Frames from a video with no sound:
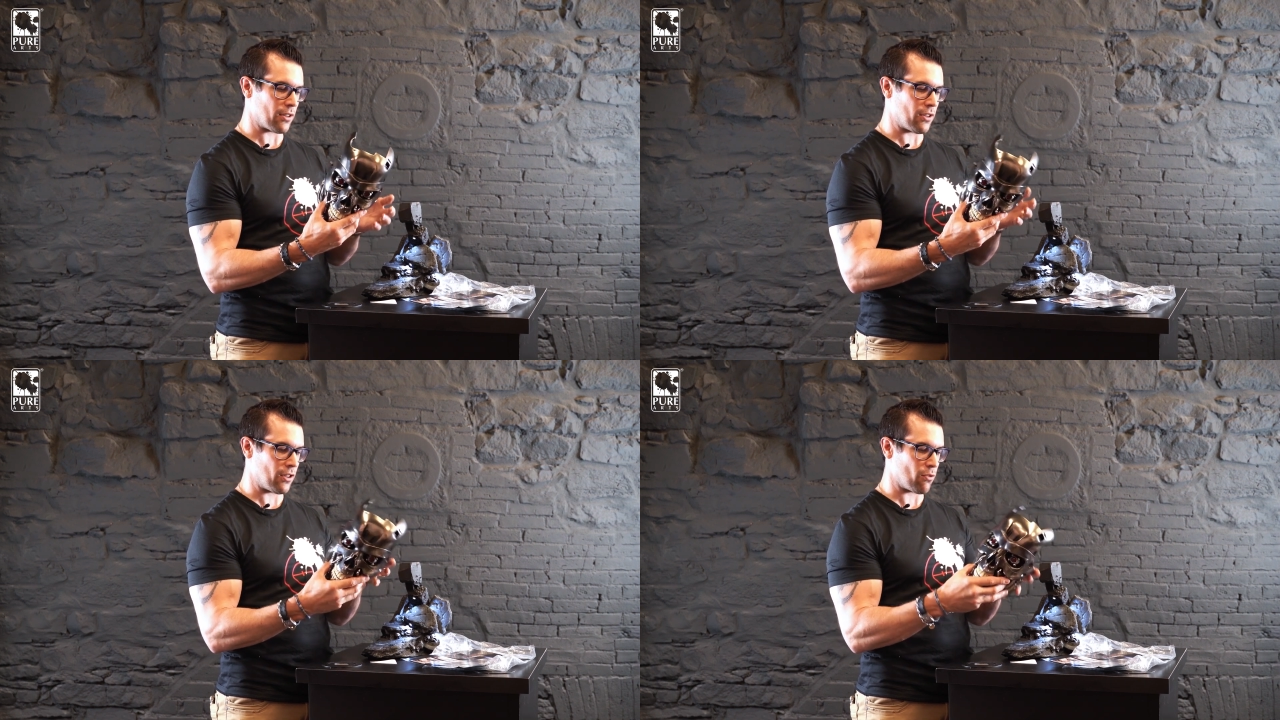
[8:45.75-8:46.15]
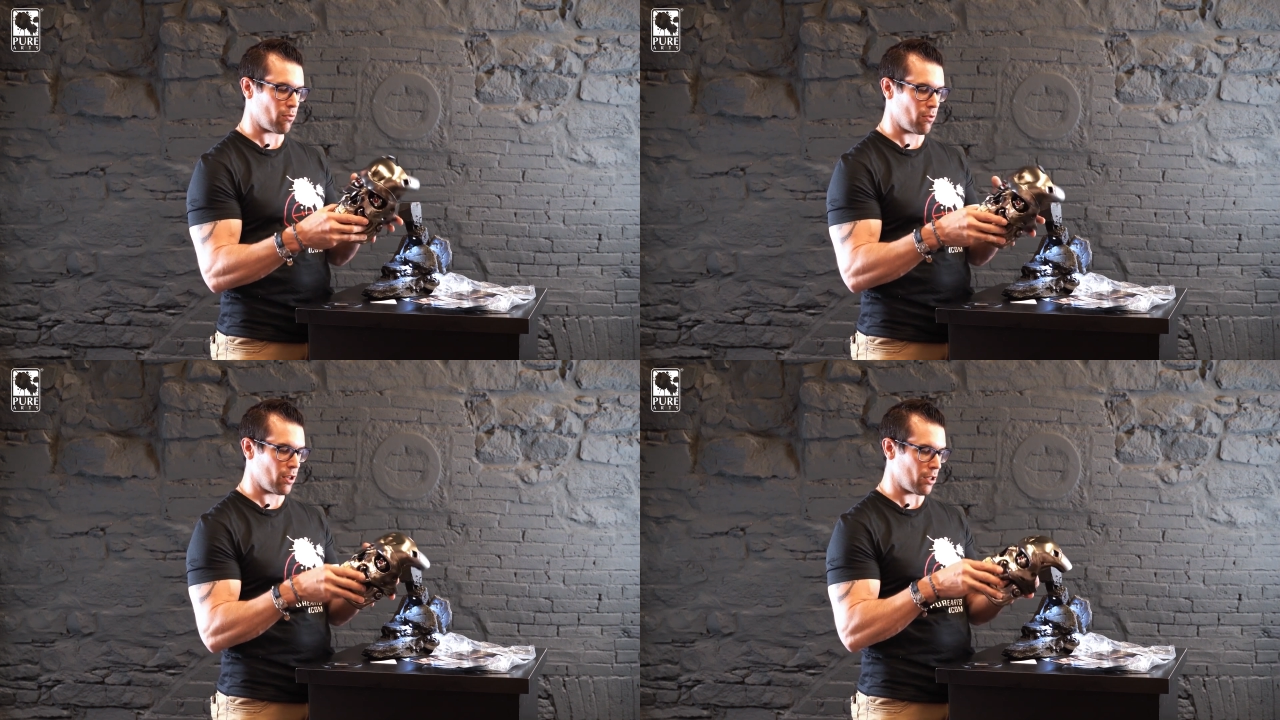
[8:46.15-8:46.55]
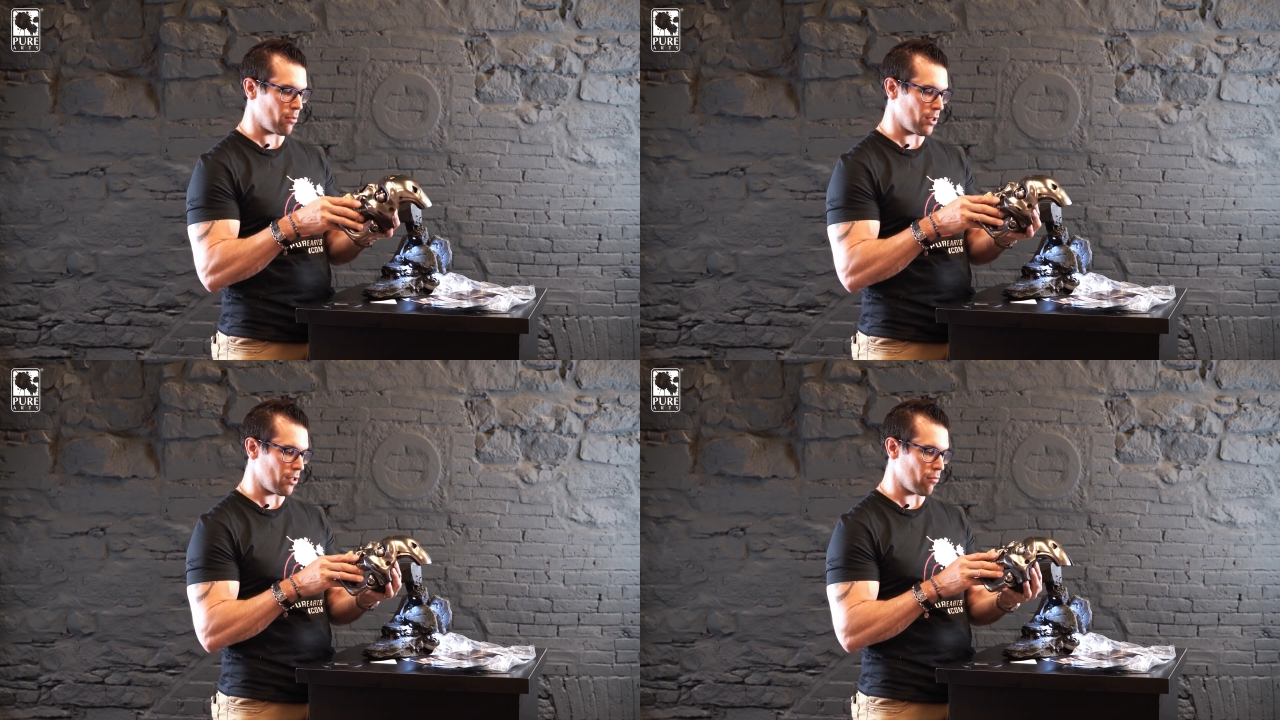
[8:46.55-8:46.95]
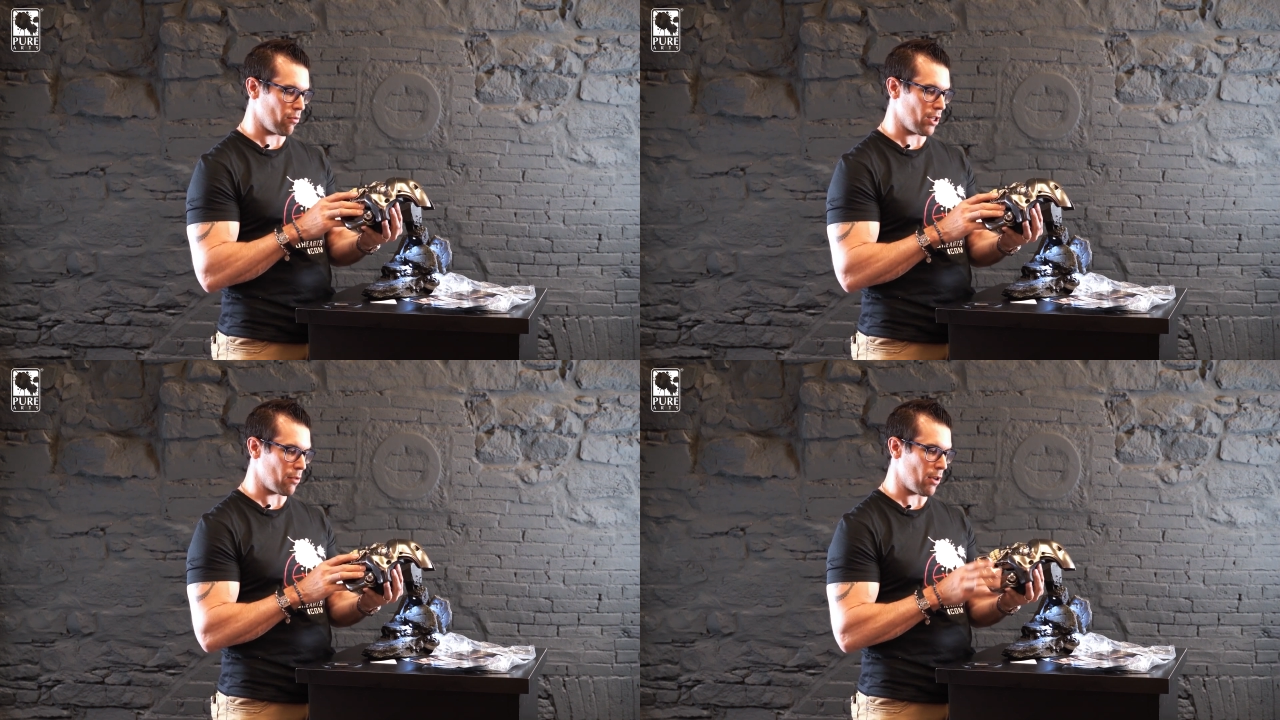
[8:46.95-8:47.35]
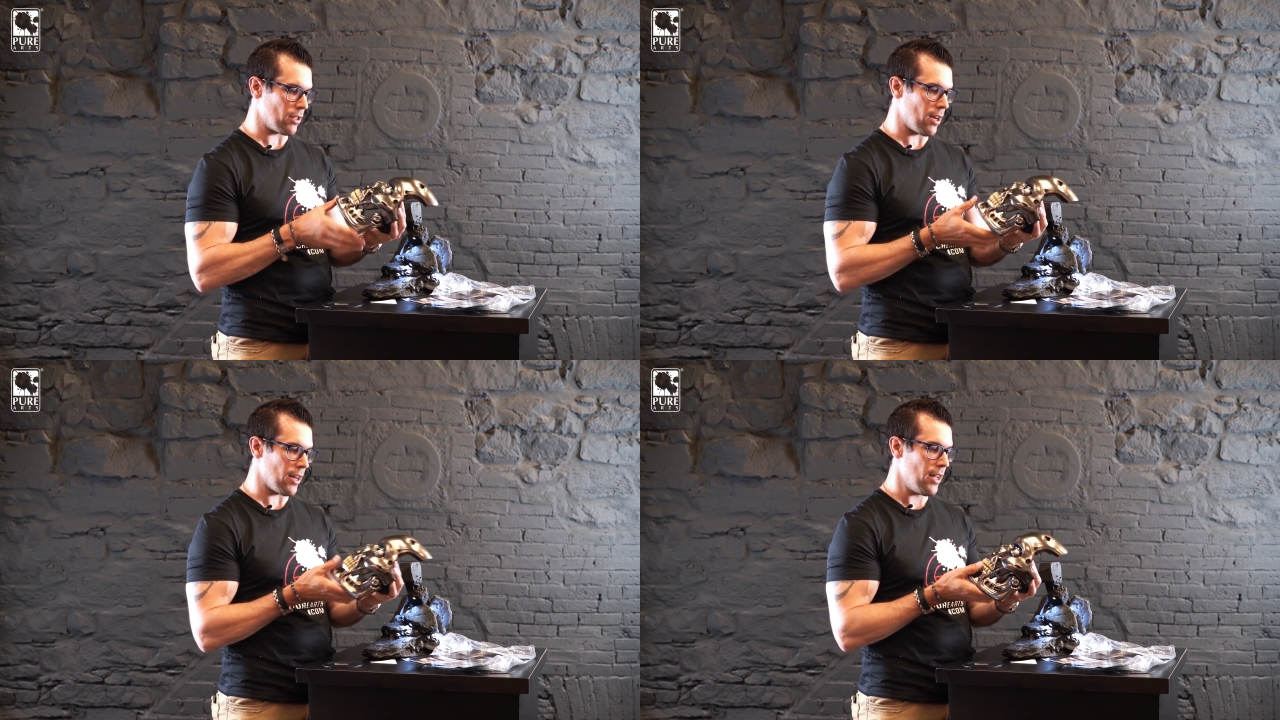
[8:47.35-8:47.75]
So this is really well
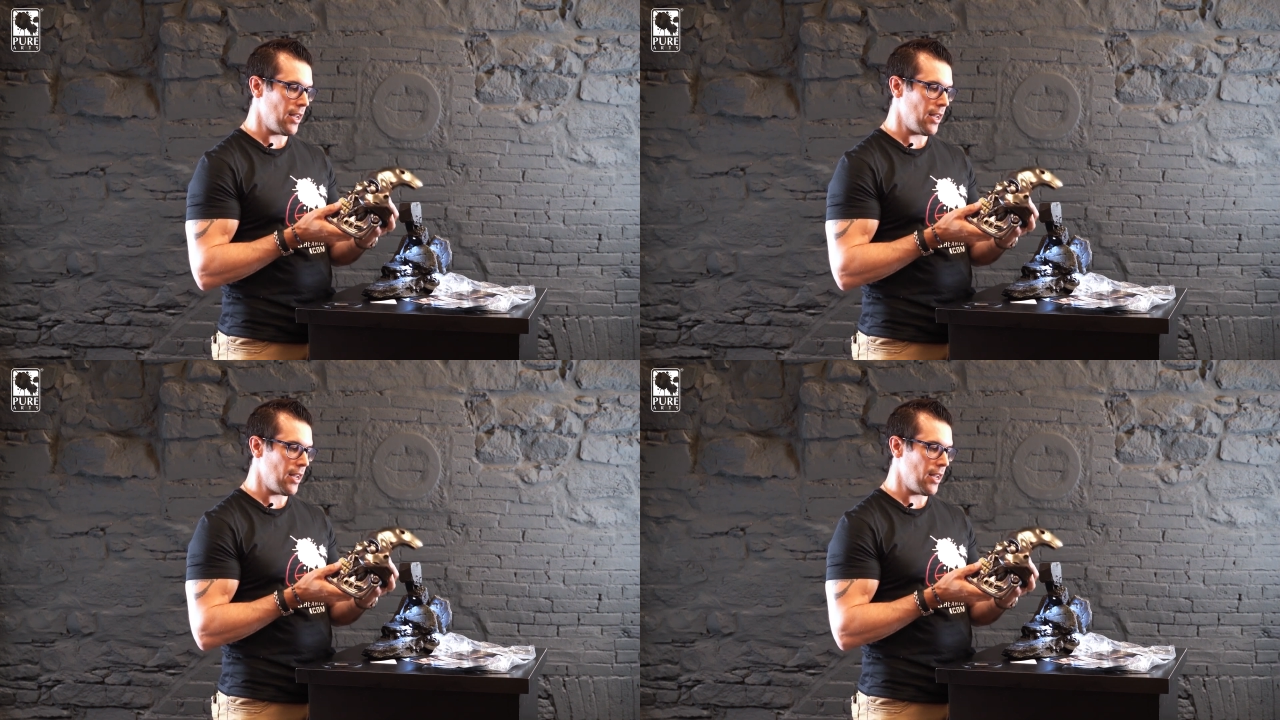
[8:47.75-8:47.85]
done.